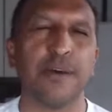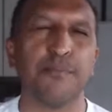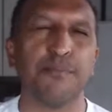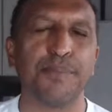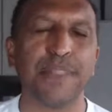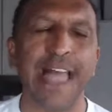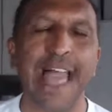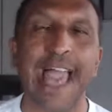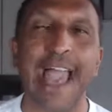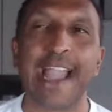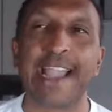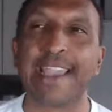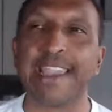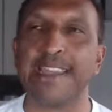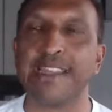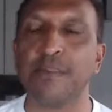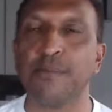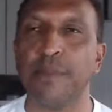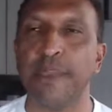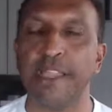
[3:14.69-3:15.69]
Black
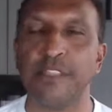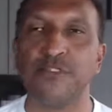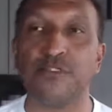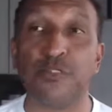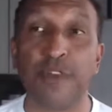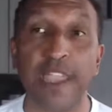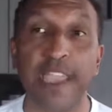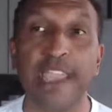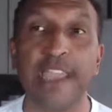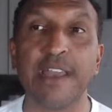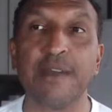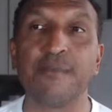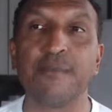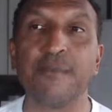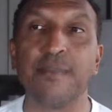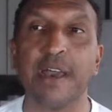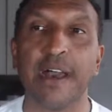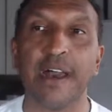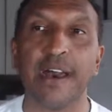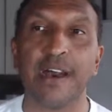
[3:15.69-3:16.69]
and Dram.
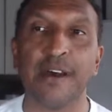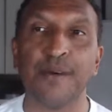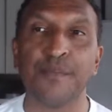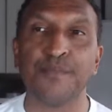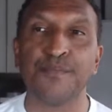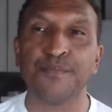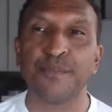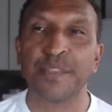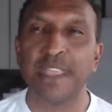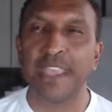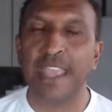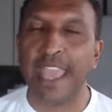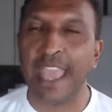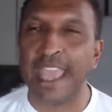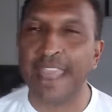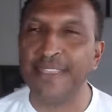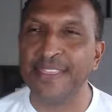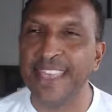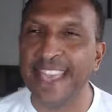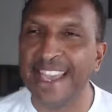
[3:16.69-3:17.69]

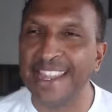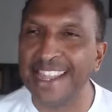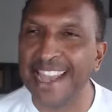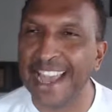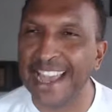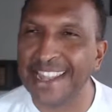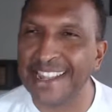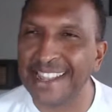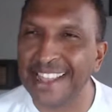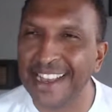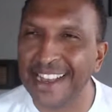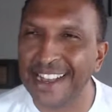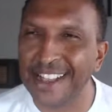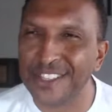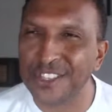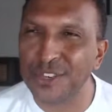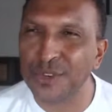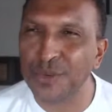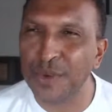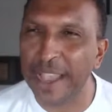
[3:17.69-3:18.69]
And then at
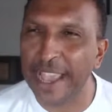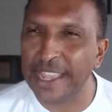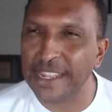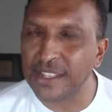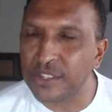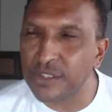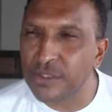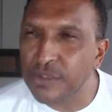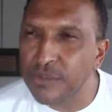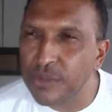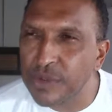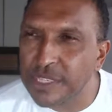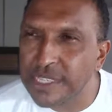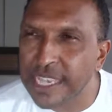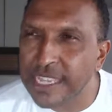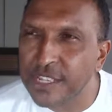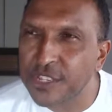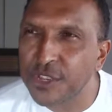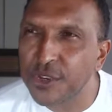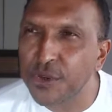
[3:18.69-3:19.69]

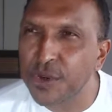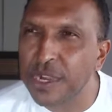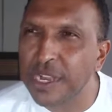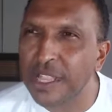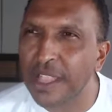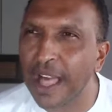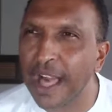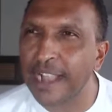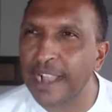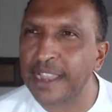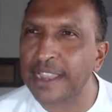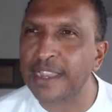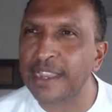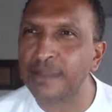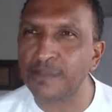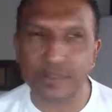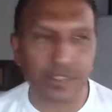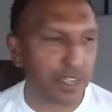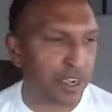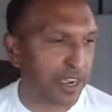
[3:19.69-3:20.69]
2 o'clock,
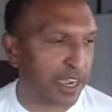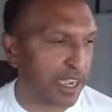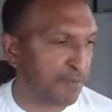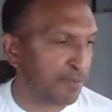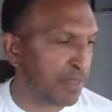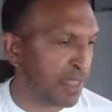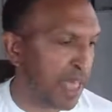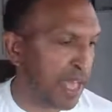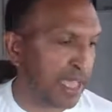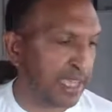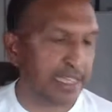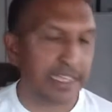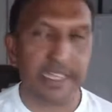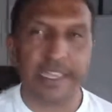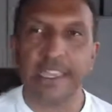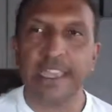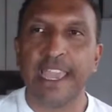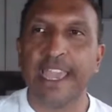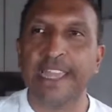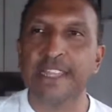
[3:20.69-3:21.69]
I'm sorry, I'm blind.
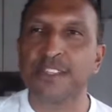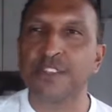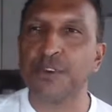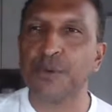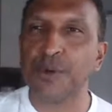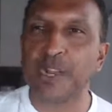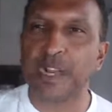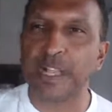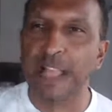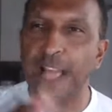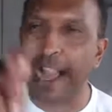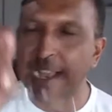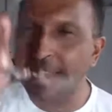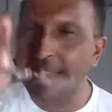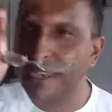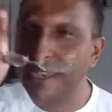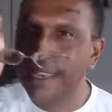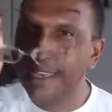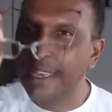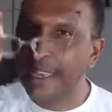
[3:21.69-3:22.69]
At 2 o'clock,
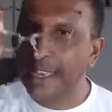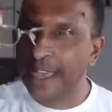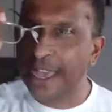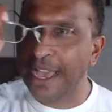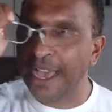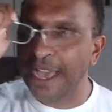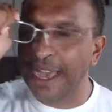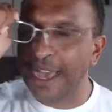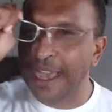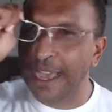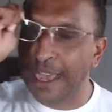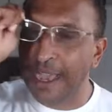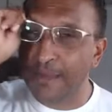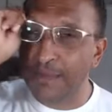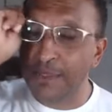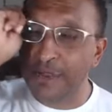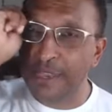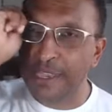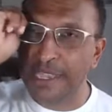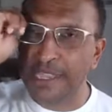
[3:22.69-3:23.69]
I'm
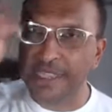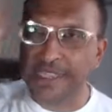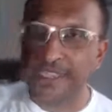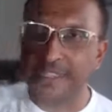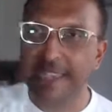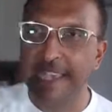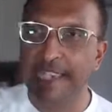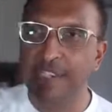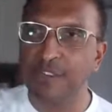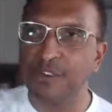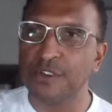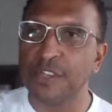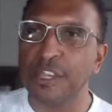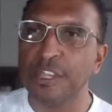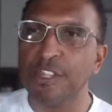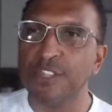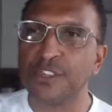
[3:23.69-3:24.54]
looking at the schedule.